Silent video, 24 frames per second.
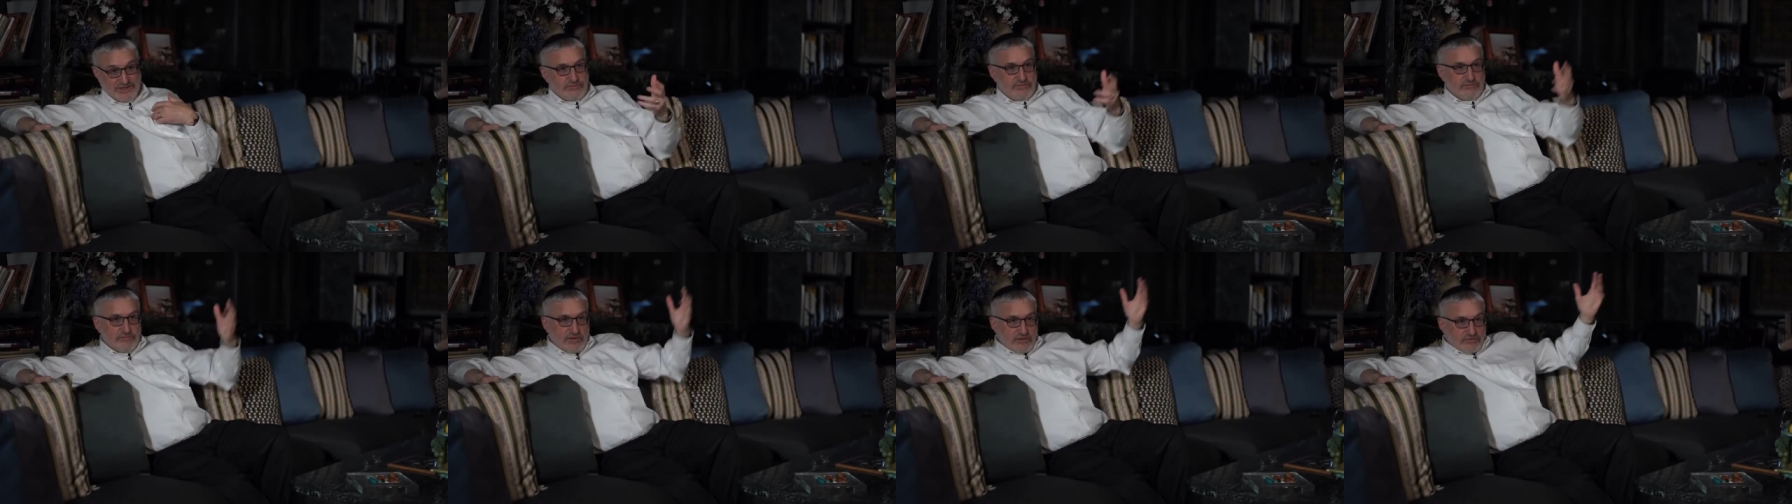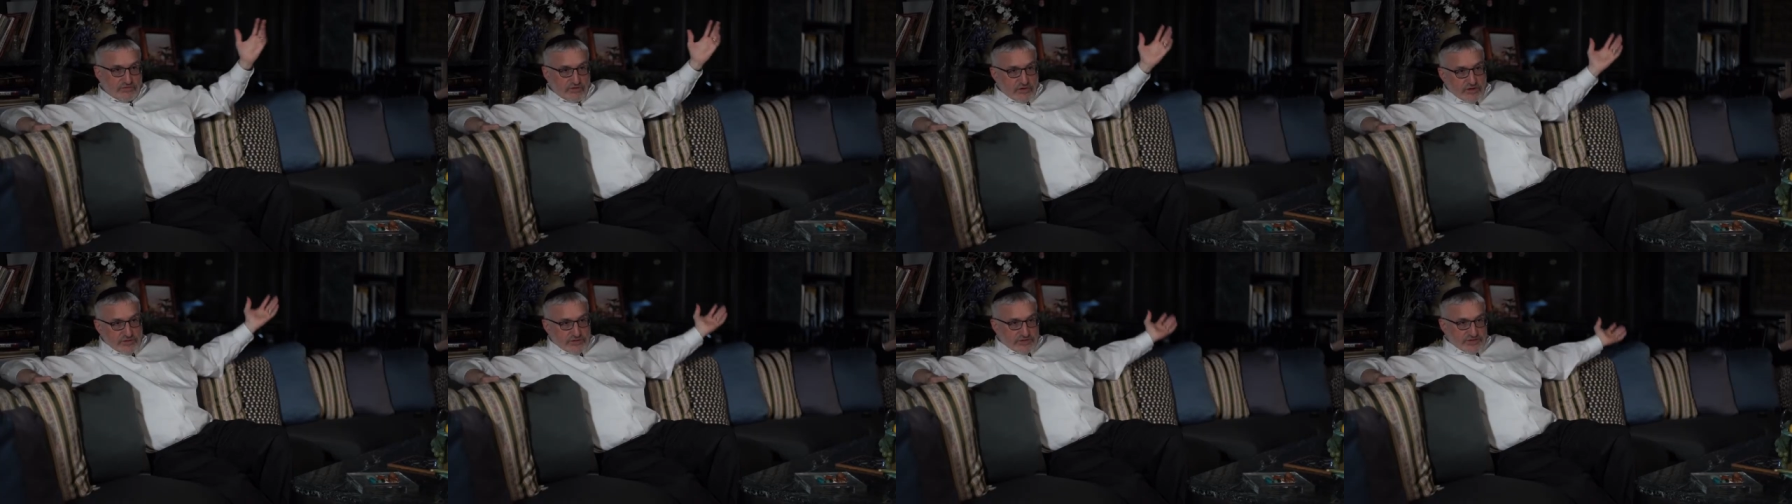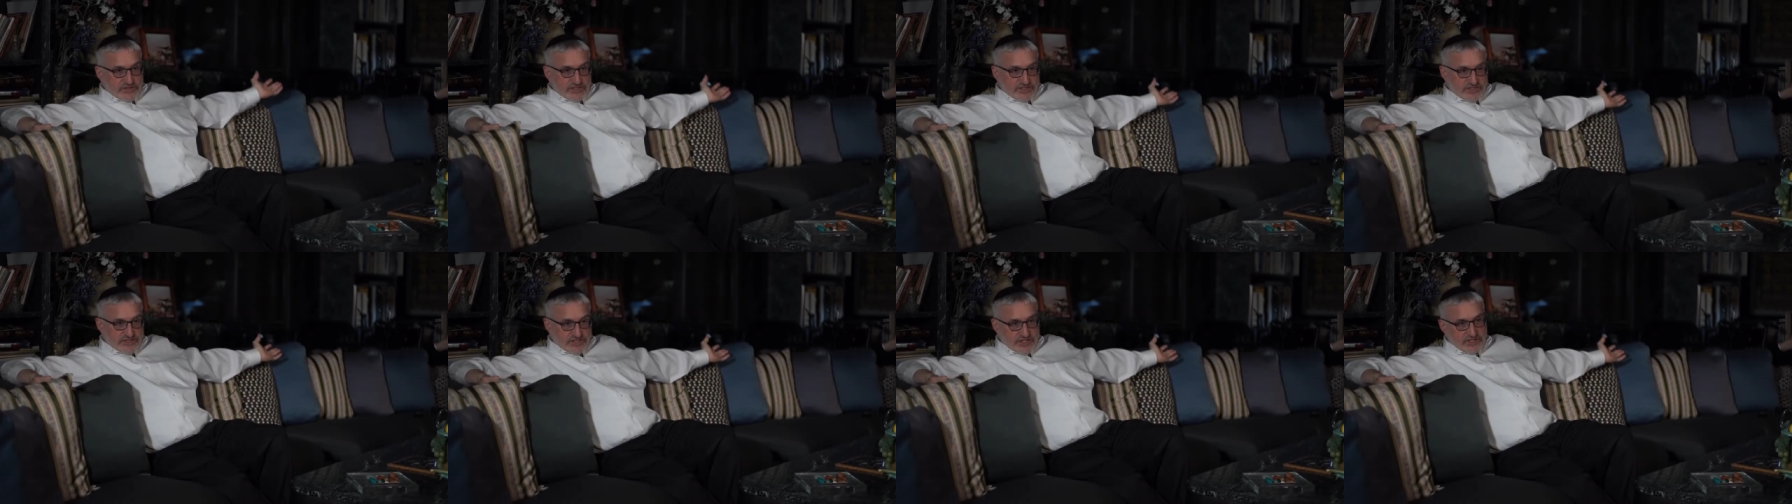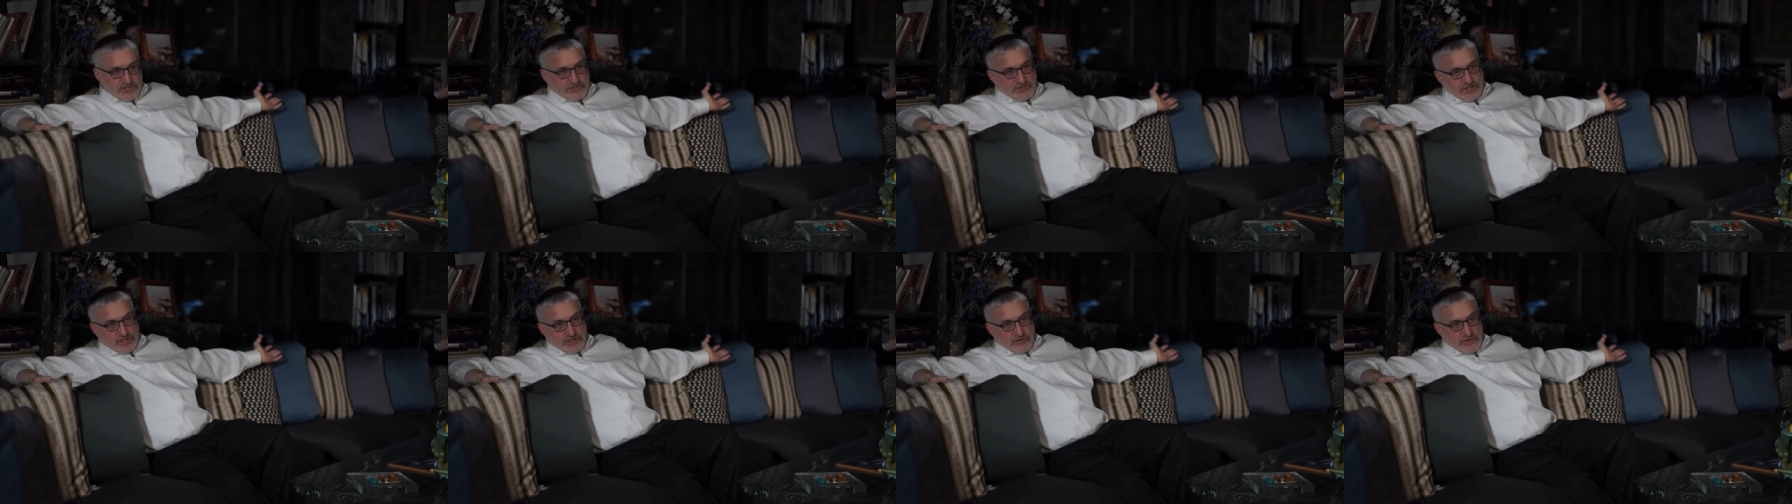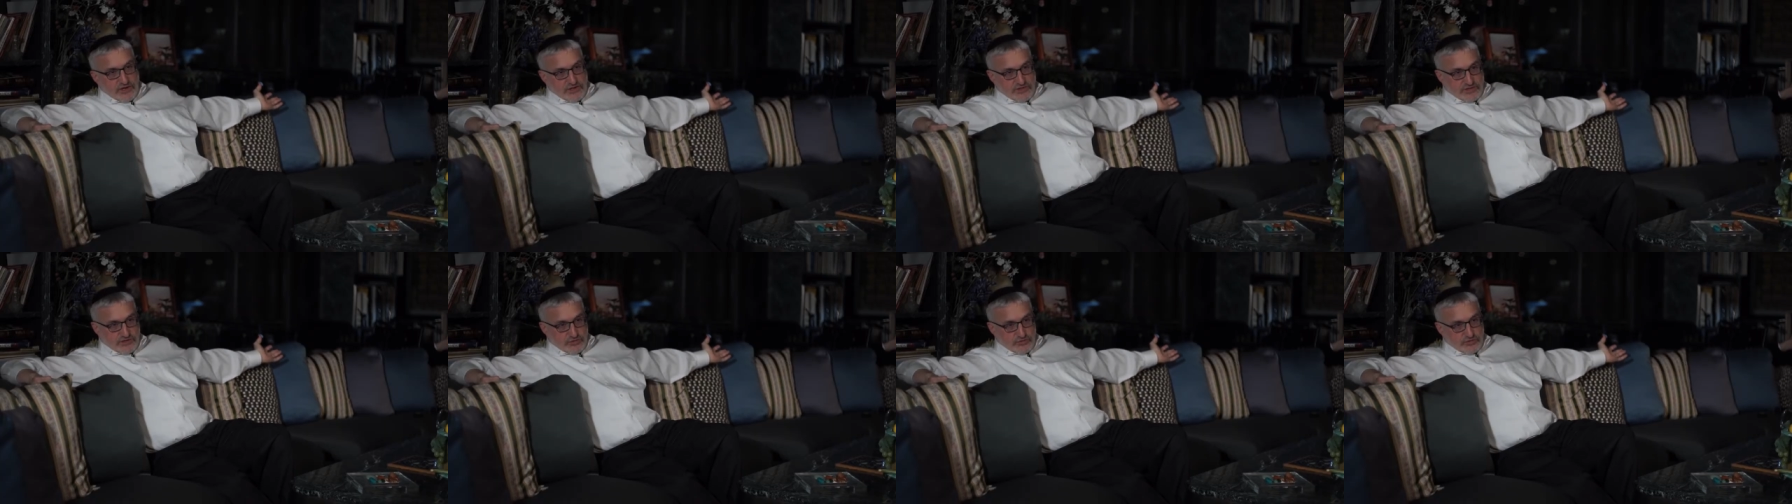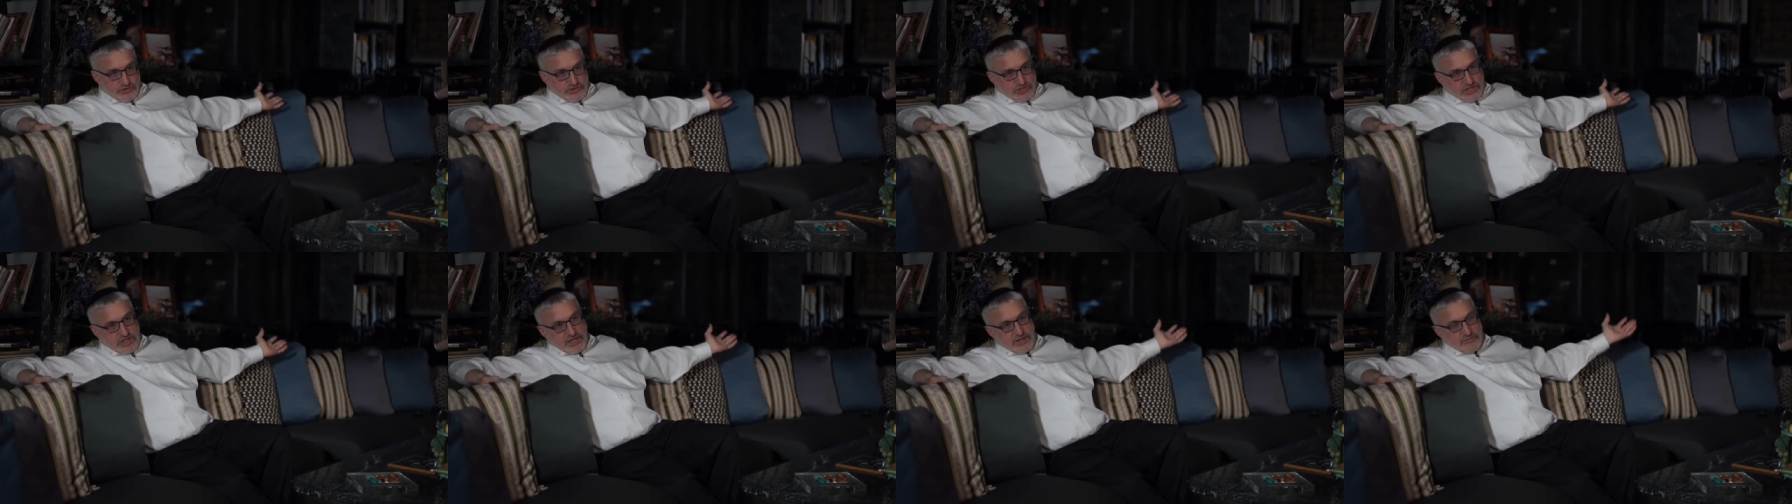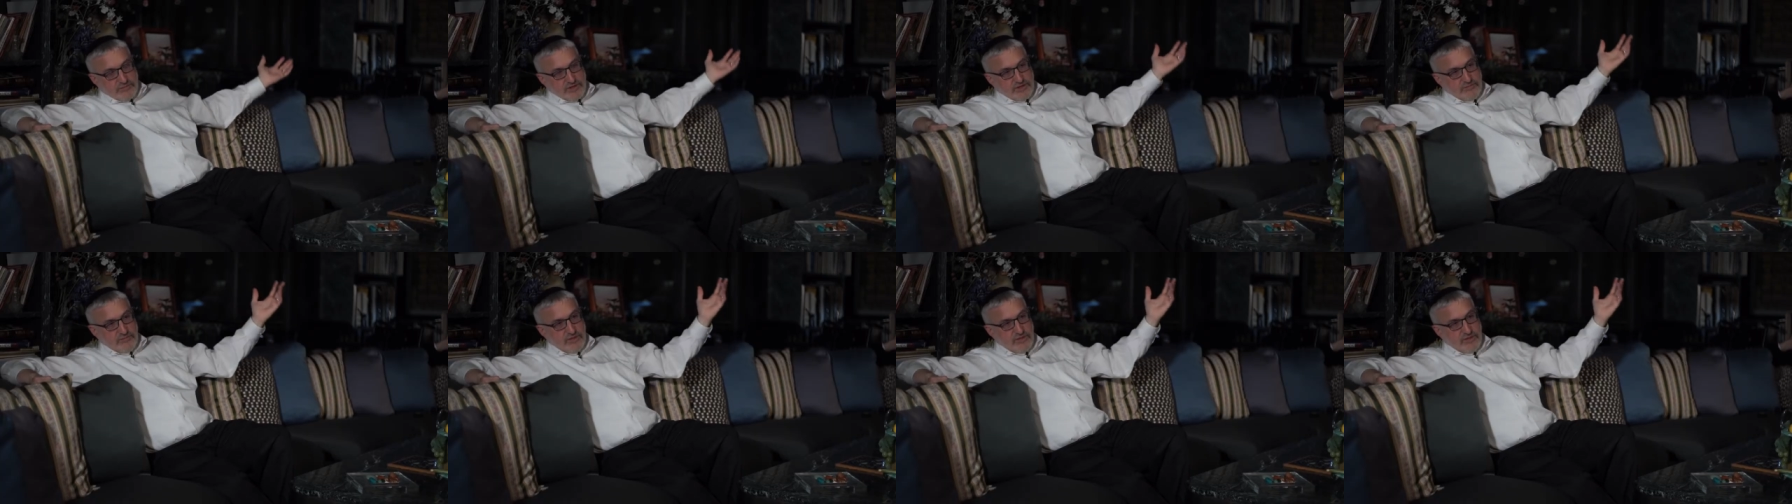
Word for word: My father is a sixth generation Yerushalmi.